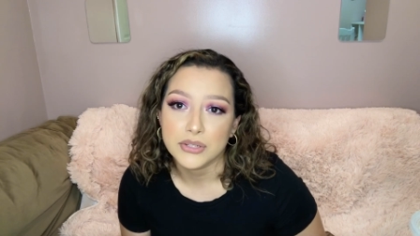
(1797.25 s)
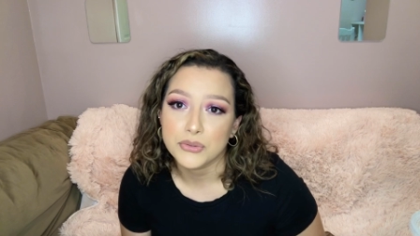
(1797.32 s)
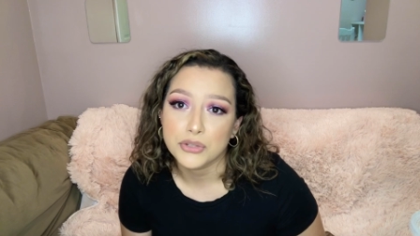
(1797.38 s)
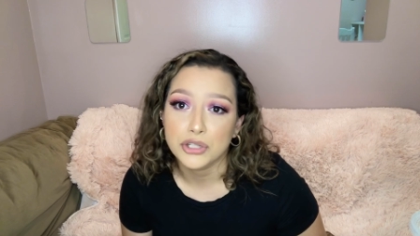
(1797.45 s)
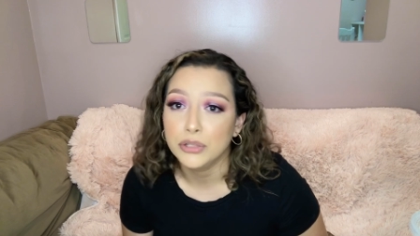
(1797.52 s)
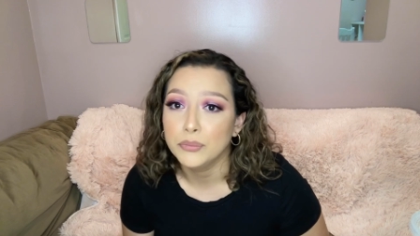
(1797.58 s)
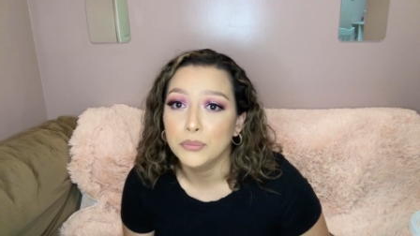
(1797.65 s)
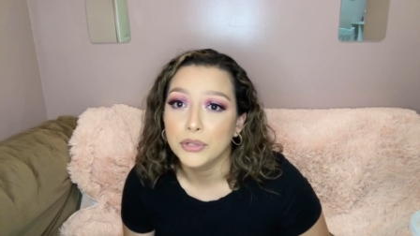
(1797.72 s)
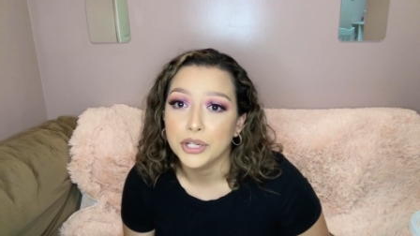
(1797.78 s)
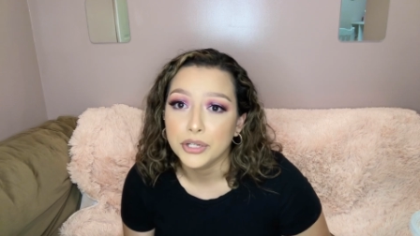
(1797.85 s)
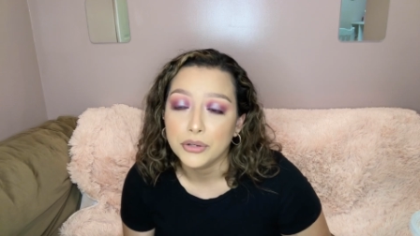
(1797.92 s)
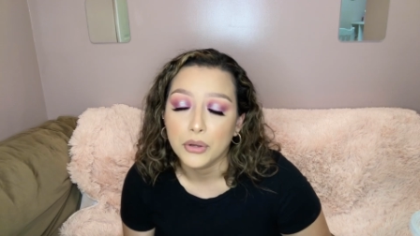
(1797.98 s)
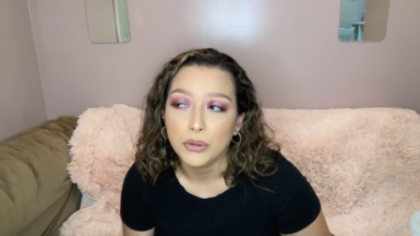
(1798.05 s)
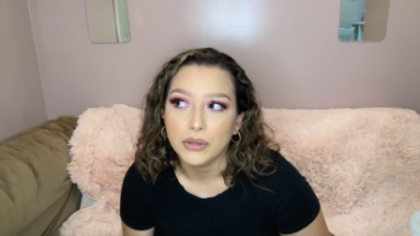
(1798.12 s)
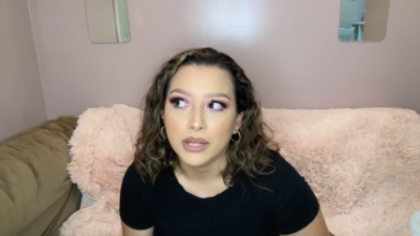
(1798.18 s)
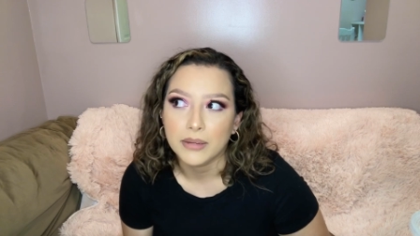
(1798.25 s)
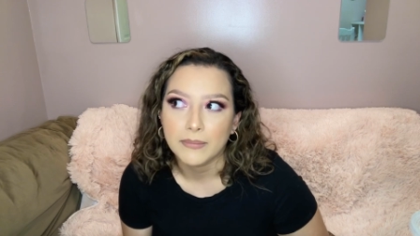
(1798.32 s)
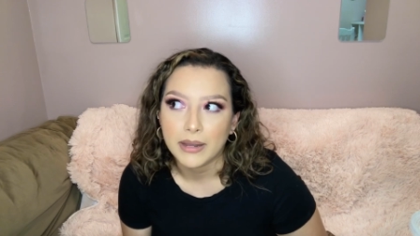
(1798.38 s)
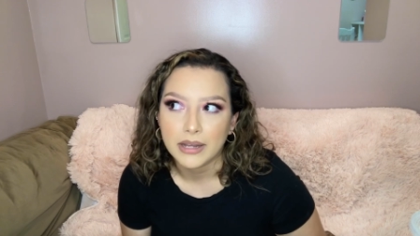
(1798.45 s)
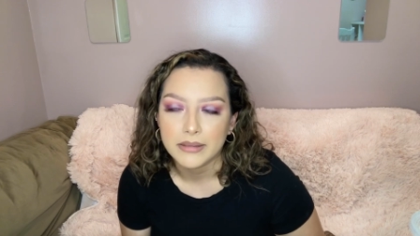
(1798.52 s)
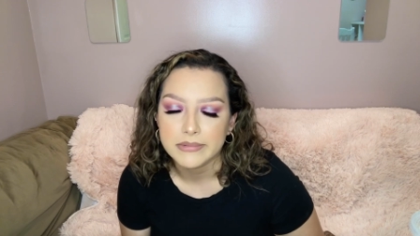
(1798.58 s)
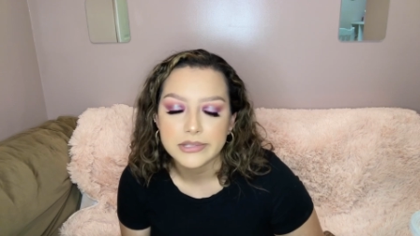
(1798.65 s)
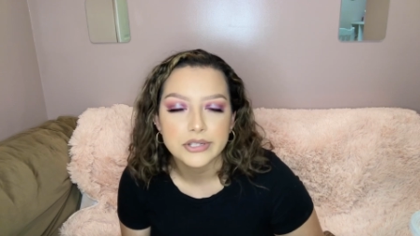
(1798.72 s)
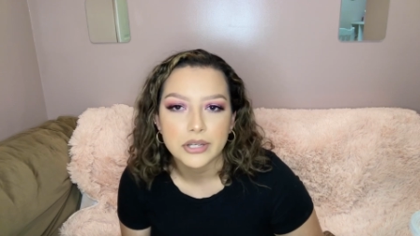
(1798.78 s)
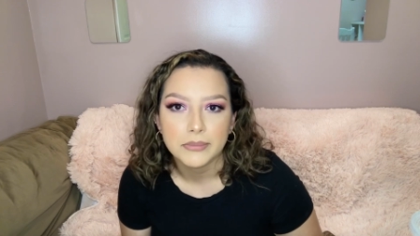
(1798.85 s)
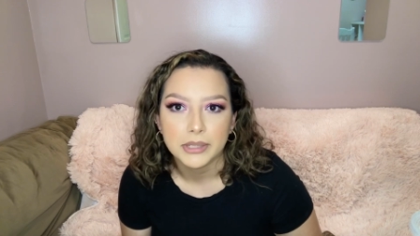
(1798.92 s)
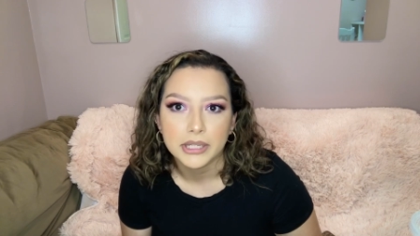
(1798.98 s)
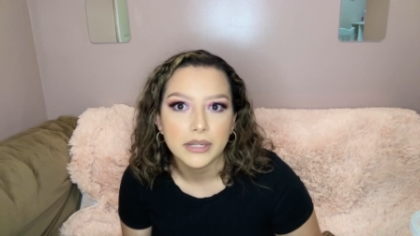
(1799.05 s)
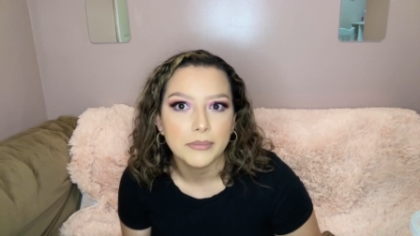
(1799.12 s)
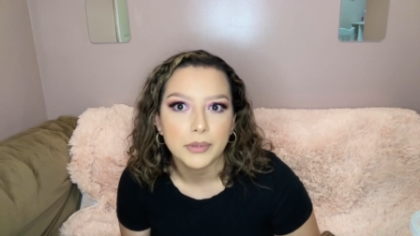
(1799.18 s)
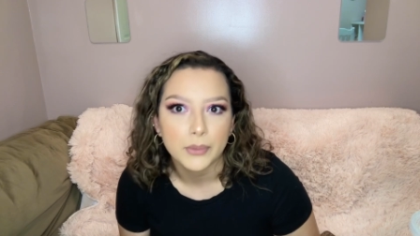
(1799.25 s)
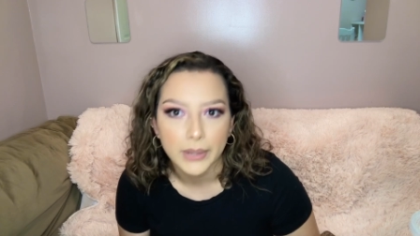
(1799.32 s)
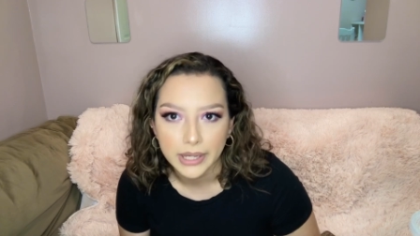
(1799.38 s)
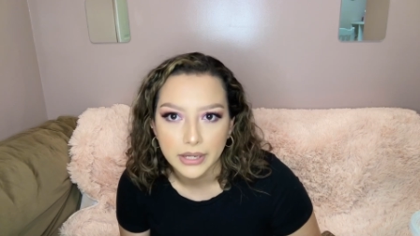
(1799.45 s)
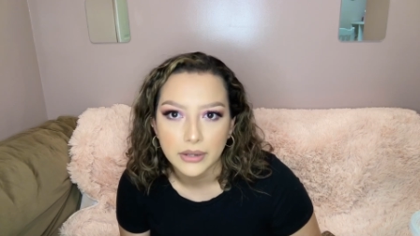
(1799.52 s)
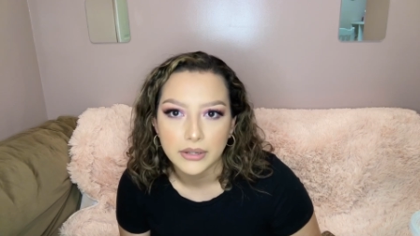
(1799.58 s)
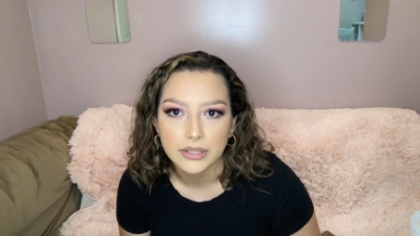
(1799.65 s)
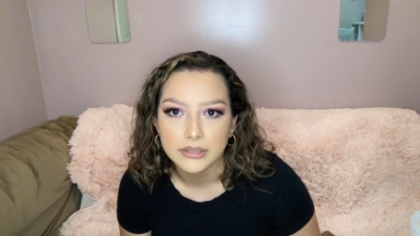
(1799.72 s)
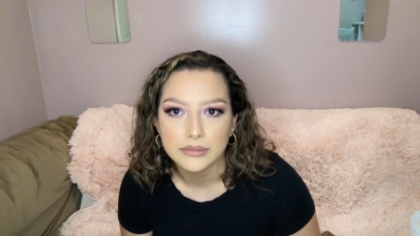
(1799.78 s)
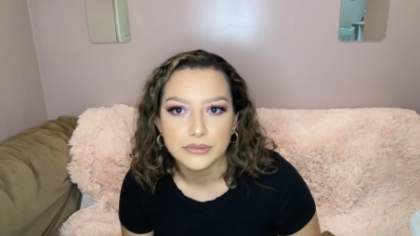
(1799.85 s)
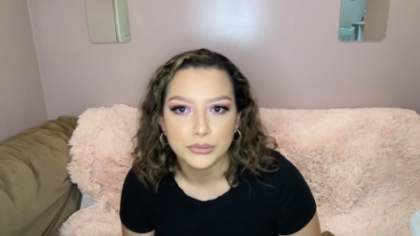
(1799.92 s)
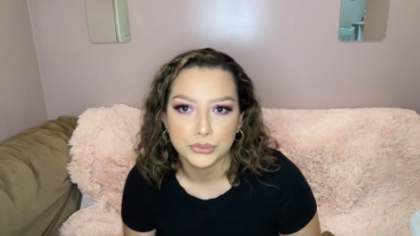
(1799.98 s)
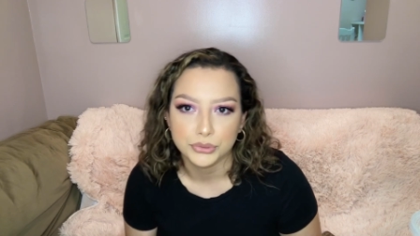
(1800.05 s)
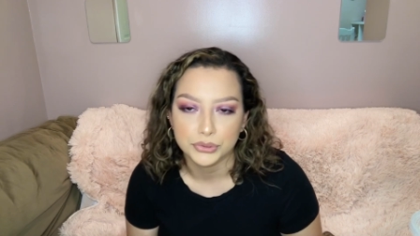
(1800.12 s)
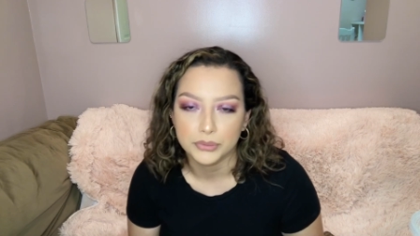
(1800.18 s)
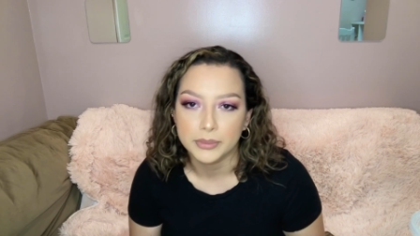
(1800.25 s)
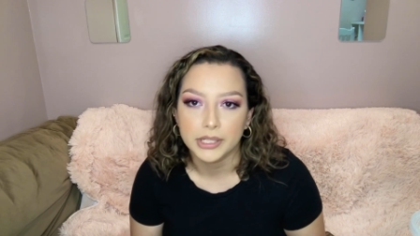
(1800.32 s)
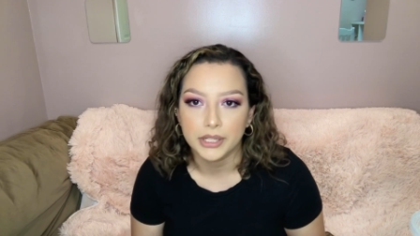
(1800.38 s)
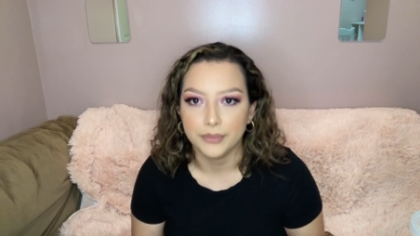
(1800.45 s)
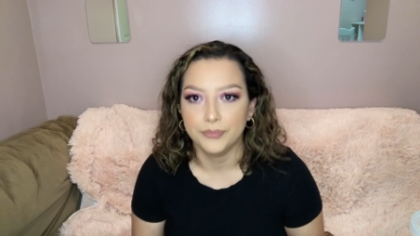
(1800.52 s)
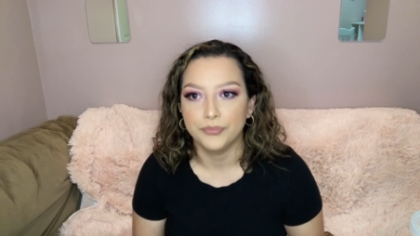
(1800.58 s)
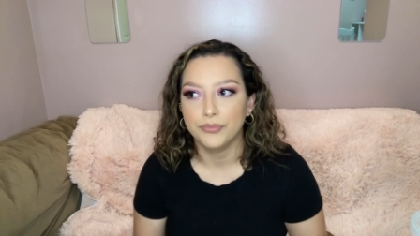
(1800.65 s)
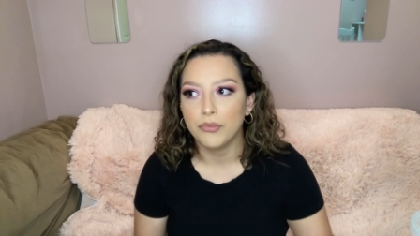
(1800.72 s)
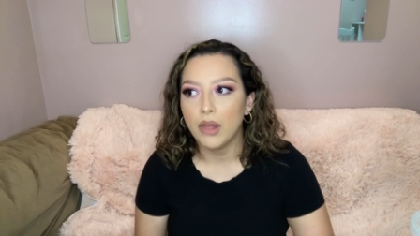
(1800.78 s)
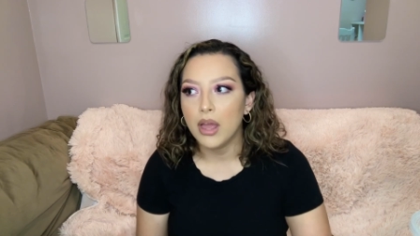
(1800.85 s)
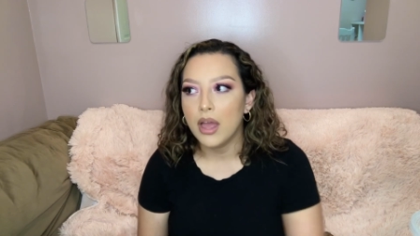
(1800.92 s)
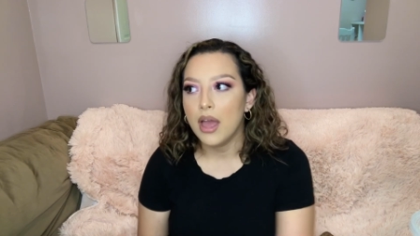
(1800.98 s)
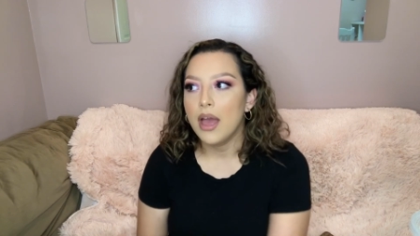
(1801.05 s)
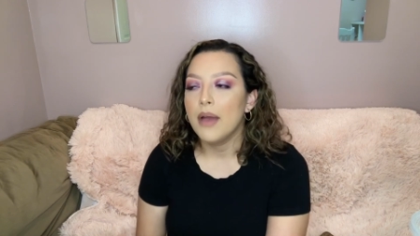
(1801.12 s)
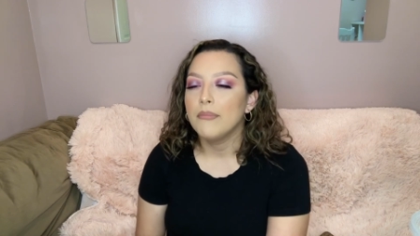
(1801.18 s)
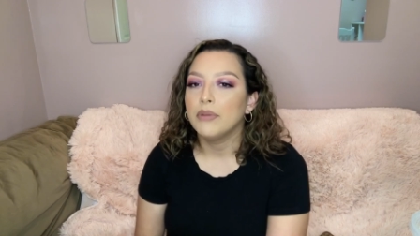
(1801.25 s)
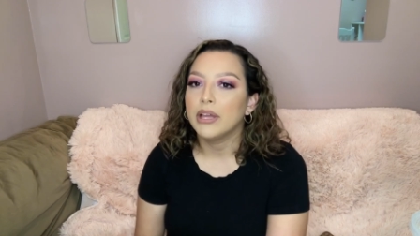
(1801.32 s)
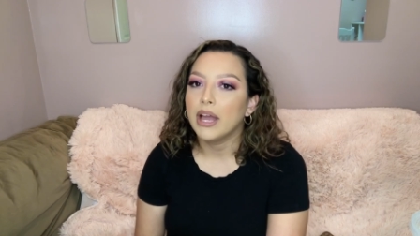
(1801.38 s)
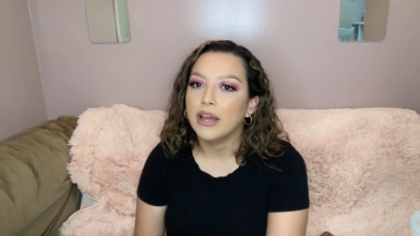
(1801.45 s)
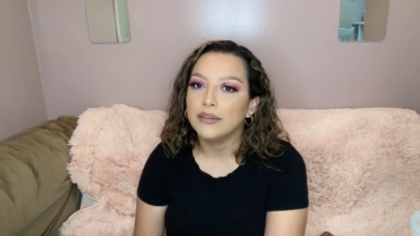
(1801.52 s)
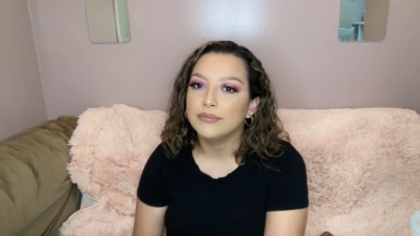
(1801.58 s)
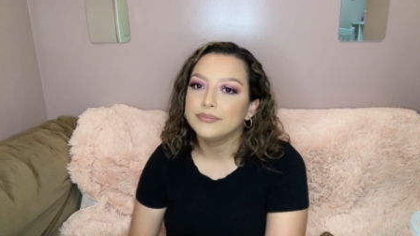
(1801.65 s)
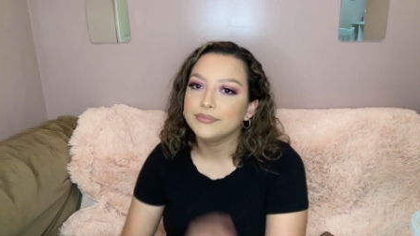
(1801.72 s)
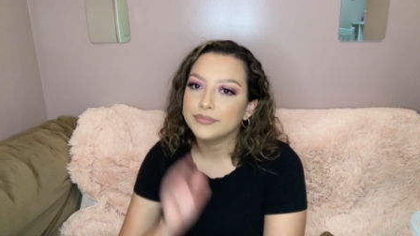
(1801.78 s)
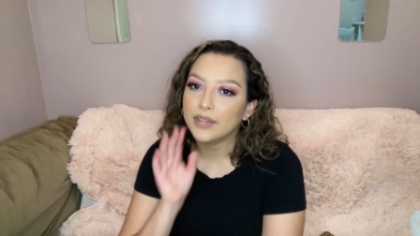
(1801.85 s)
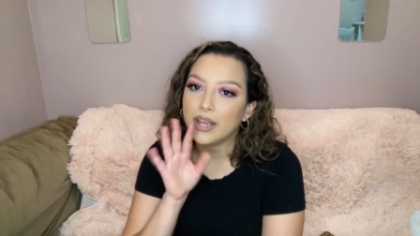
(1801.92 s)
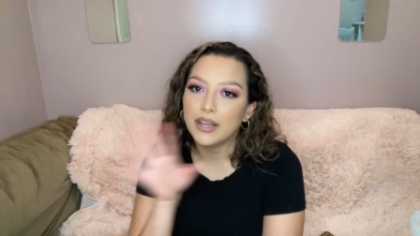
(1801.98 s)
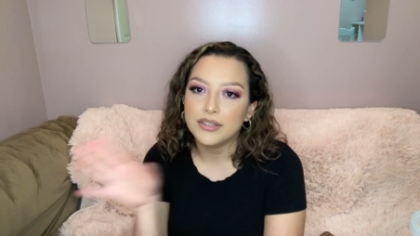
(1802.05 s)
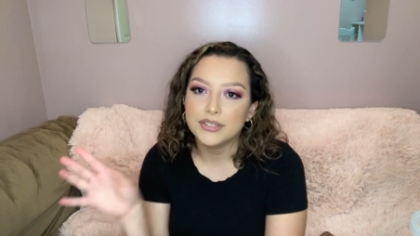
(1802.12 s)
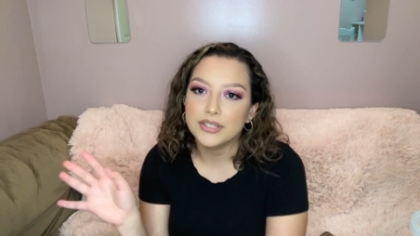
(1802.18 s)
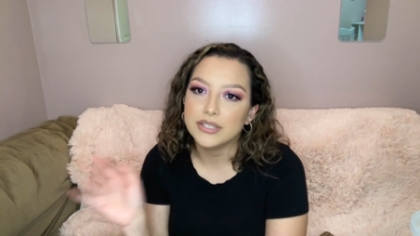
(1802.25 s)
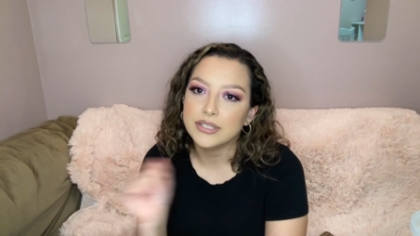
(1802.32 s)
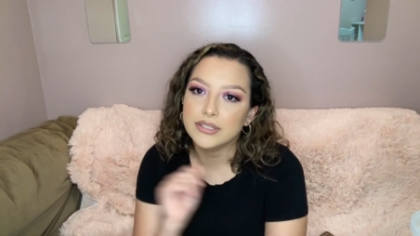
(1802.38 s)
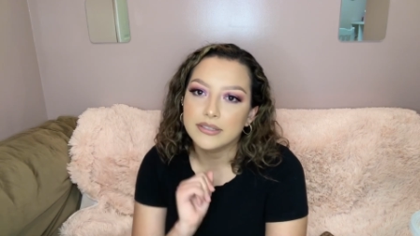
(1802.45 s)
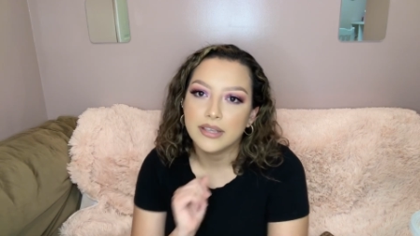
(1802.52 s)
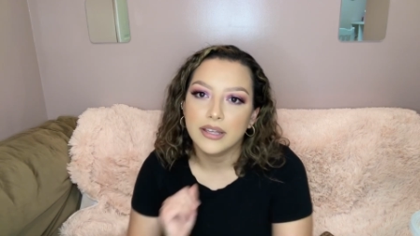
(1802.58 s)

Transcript: so she wouldn't know like my name is J Money MUA on social media. But yeah, I just